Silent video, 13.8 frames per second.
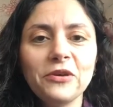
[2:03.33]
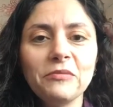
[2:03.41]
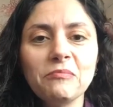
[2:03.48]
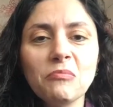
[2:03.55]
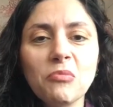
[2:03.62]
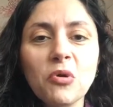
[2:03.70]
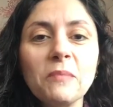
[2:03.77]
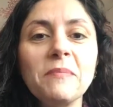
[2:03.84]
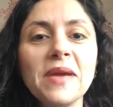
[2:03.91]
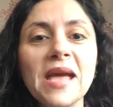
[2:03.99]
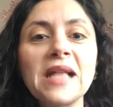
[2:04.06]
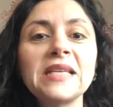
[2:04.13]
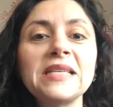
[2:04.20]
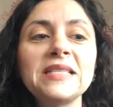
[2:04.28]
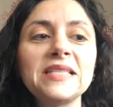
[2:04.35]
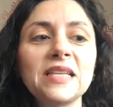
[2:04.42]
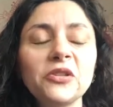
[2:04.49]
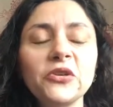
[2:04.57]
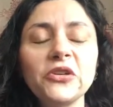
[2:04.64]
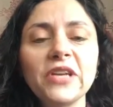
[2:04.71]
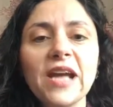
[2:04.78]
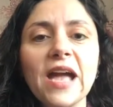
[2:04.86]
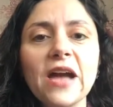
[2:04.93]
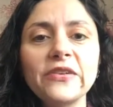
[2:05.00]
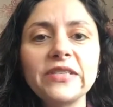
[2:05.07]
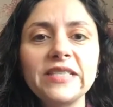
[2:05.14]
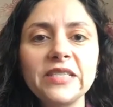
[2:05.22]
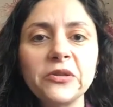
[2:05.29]
more balanced and learning how
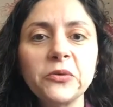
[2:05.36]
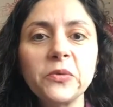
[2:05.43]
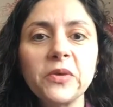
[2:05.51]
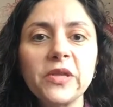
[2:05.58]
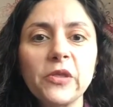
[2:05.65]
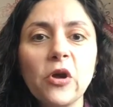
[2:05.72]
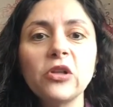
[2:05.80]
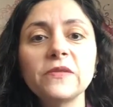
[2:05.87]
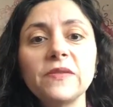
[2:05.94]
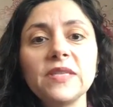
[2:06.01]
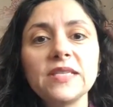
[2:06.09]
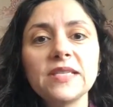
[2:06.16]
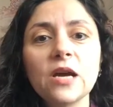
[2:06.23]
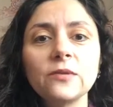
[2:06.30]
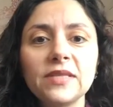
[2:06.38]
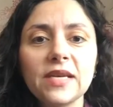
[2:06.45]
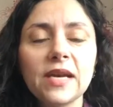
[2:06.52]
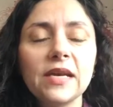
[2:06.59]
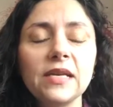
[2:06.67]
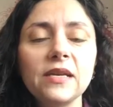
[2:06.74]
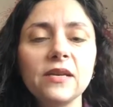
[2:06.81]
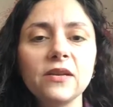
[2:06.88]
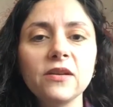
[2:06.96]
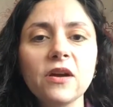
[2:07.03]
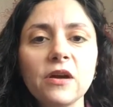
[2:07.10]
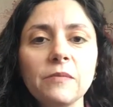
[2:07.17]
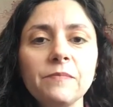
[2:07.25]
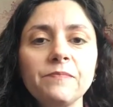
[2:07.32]
to deal with all of these outside
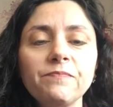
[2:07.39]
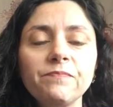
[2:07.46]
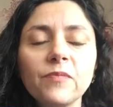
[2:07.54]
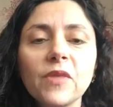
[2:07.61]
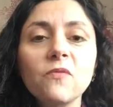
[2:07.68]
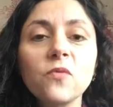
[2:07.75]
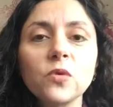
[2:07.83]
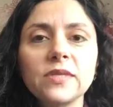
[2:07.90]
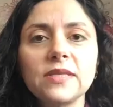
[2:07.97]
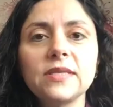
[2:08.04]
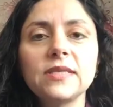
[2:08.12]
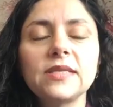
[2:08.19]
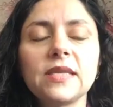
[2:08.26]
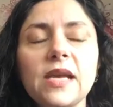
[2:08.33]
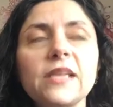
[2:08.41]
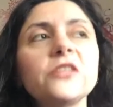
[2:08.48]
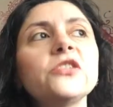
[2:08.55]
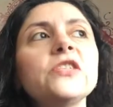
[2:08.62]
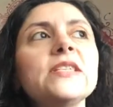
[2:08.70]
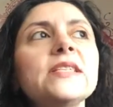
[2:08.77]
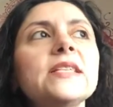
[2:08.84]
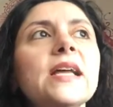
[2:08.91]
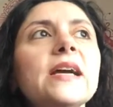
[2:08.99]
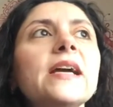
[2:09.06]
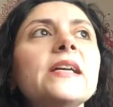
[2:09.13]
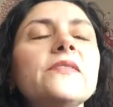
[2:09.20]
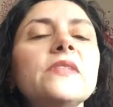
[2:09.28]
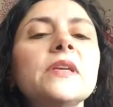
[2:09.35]
forces and energies and that
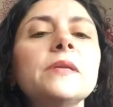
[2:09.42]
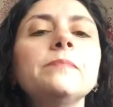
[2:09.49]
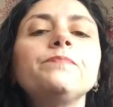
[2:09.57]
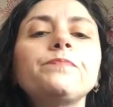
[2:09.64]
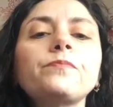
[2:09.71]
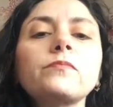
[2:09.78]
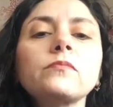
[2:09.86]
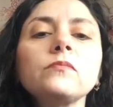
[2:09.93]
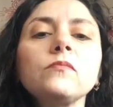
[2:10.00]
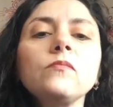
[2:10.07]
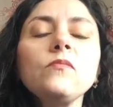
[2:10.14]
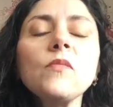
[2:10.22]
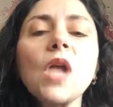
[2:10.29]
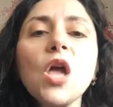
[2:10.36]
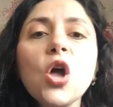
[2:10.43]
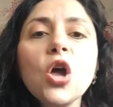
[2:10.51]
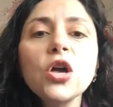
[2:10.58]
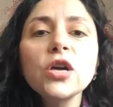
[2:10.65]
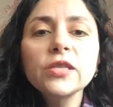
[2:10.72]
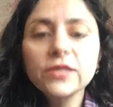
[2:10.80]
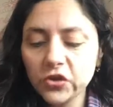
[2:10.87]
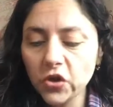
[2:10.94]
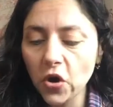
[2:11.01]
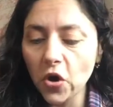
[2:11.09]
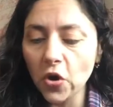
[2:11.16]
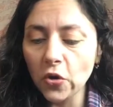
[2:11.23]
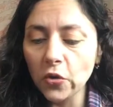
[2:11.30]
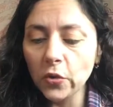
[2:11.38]
kind of thing.
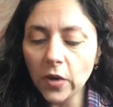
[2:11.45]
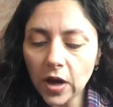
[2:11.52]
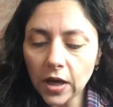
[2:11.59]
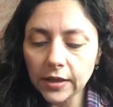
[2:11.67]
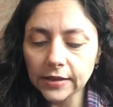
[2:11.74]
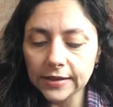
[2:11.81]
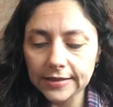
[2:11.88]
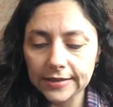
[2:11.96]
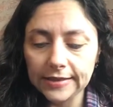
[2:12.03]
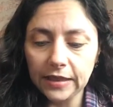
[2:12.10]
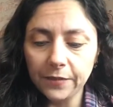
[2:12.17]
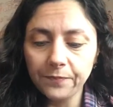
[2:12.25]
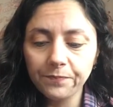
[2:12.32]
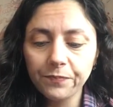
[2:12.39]
So let's see.